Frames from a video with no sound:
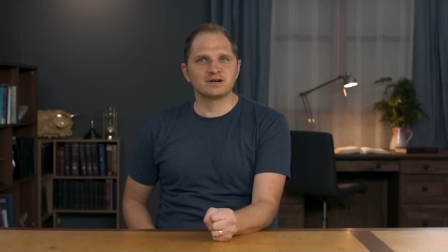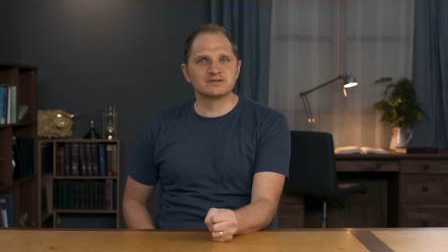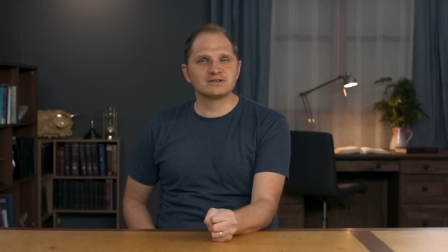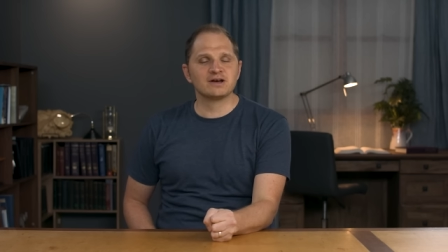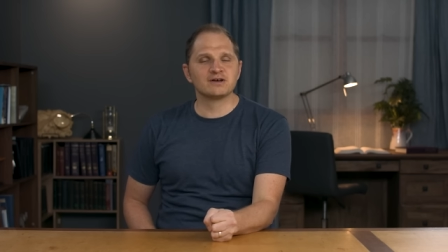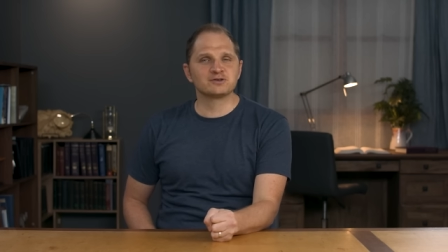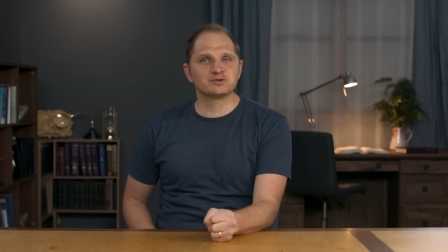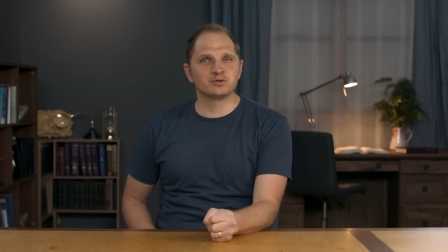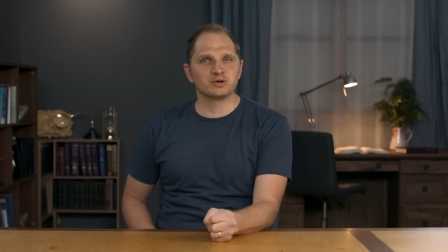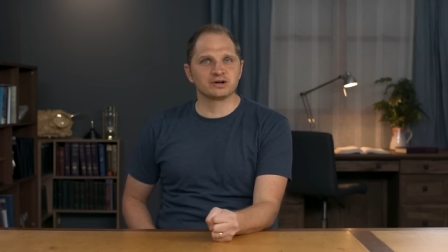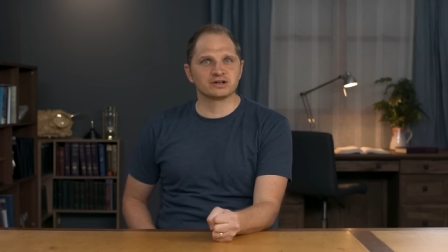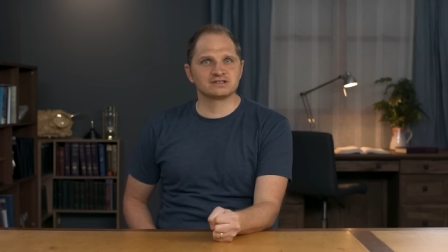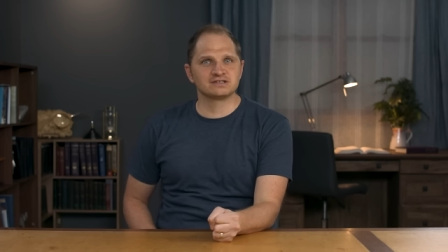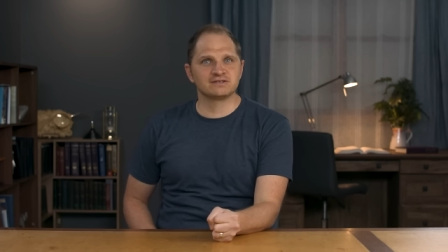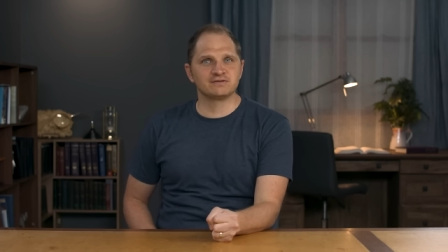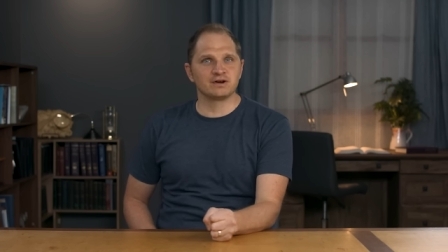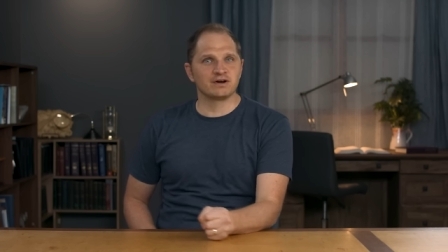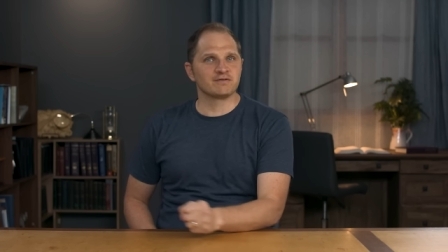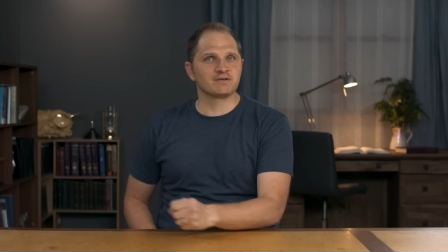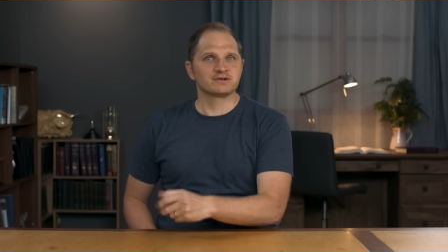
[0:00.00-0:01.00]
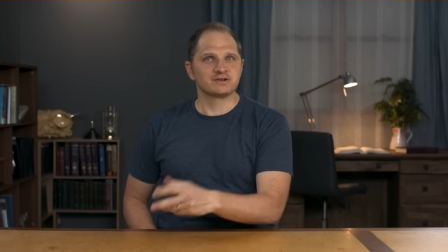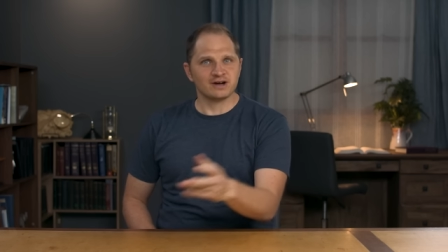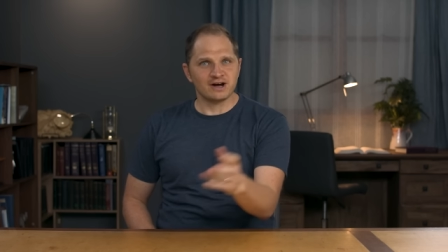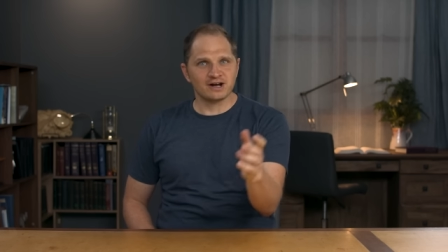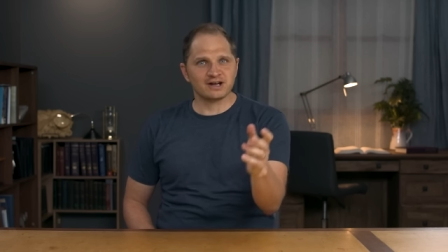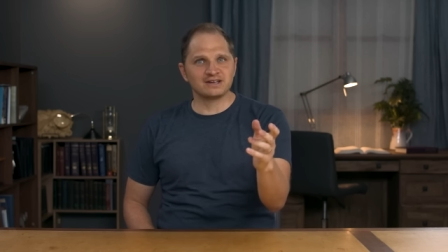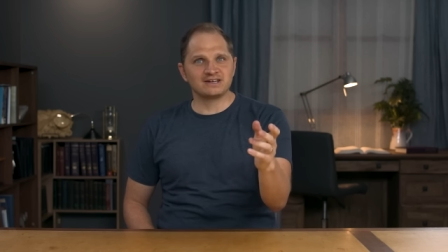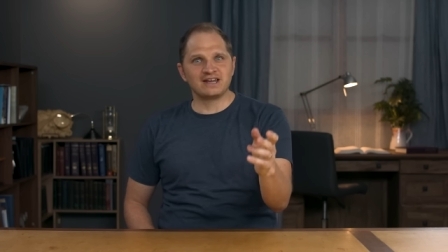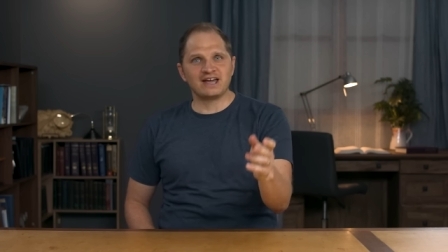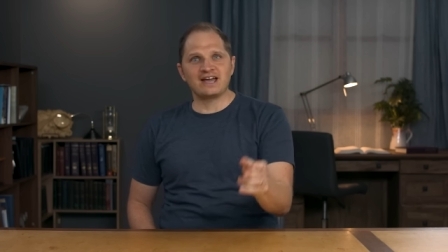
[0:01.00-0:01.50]
Here's how it works if you're ever
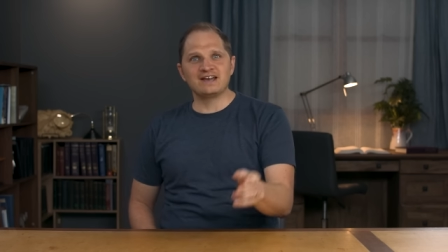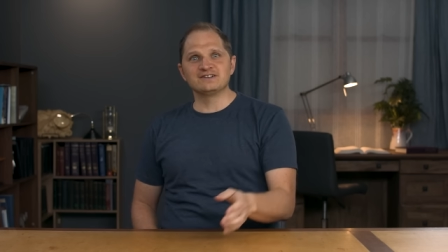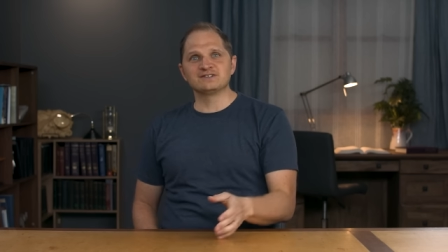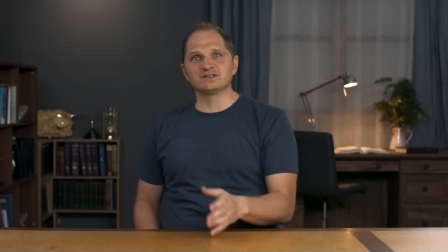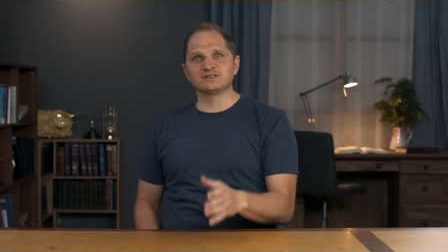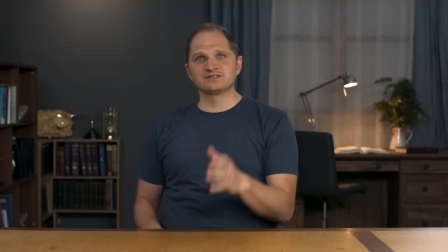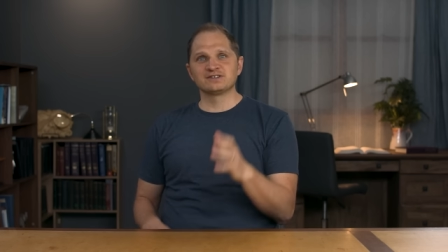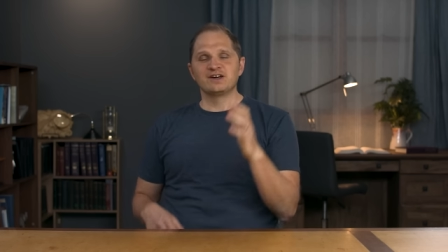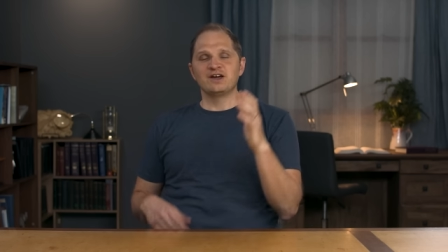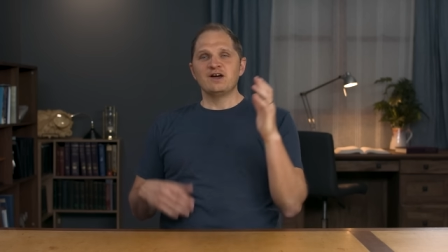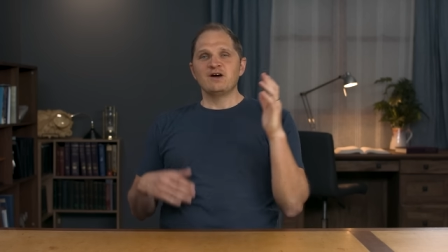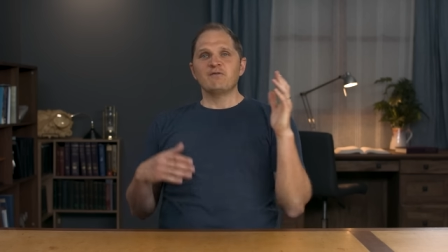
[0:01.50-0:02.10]
talking to angels.